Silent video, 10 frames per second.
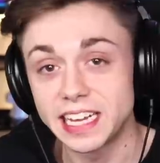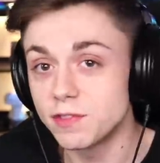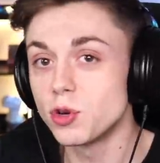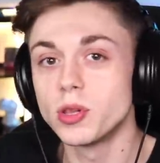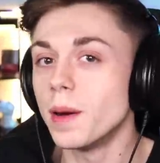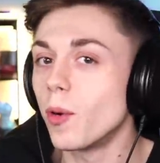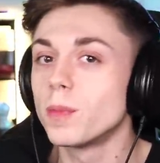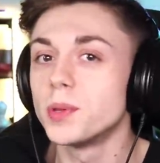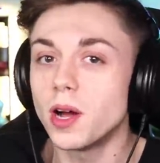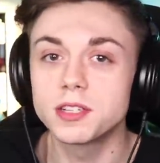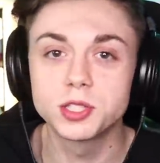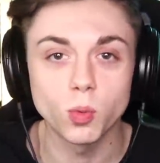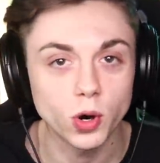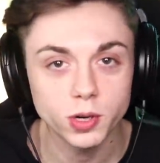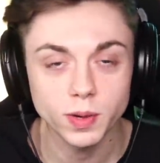It gives you a lot more blocks to
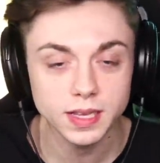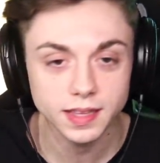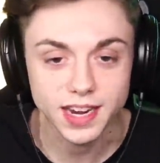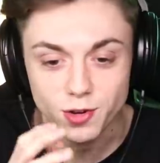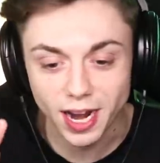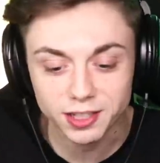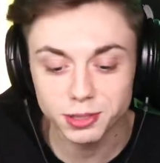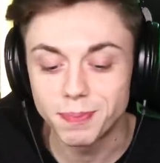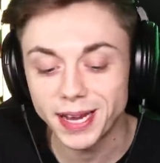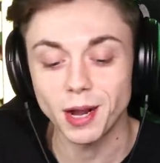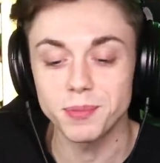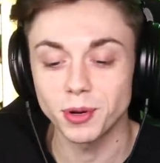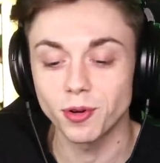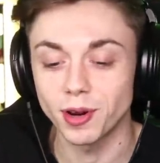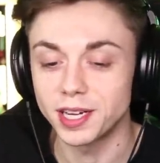work with, and you can actually pick up
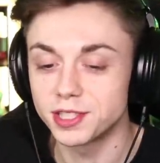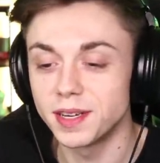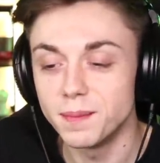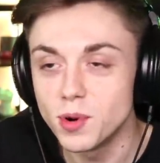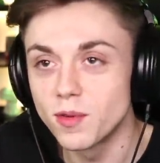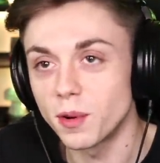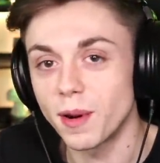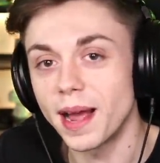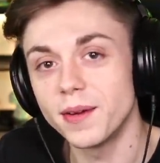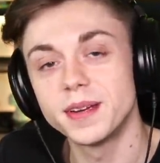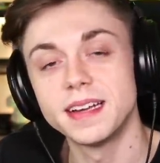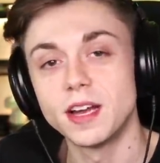your creation and move it around